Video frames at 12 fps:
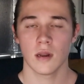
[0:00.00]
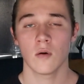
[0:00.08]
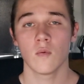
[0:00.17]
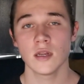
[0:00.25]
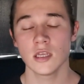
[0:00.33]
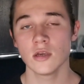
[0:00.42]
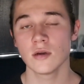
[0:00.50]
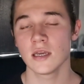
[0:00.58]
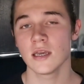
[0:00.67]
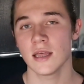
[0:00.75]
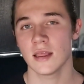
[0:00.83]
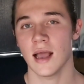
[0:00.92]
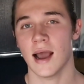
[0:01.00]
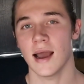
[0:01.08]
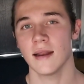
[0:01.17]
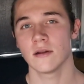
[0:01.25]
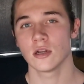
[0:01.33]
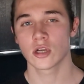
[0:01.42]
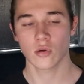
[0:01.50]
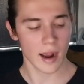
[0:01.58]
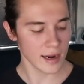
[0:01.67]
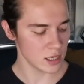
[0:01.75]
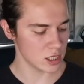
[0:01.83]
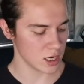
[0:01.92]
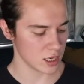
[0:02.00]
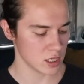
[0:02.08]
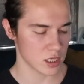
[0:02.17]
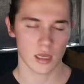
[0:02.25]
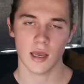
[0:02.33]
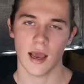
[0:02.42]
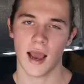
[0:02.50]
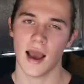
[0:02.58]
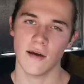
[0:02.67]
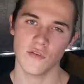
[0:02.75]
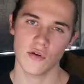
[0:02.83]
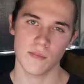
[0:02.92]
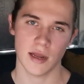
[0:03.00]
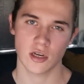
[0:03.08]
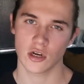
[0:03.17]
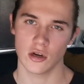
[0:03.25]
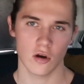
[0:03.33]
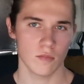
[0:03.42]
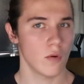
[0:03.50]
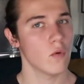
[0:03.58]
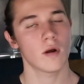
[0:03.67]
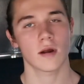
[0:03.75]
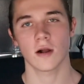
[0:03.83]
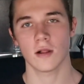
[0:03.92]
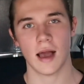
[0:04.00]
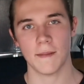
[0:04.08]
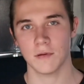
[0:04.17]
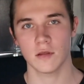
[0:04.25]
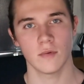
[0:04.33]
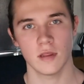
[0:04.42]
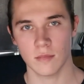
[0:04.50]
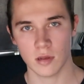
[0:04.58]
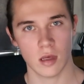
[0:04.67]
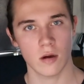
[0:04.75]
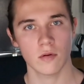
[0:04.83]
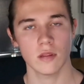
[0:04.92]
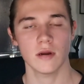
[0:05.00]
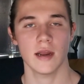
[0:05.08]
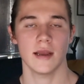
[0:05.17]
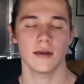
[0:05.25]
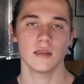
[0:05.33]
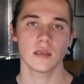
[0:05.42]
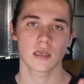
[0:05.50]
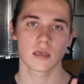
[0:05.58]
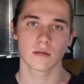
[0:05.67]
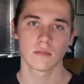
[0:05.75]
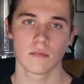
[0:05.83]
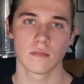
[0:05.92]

once you can get that, try to just have your metronome or clap the rhythm along with your hands.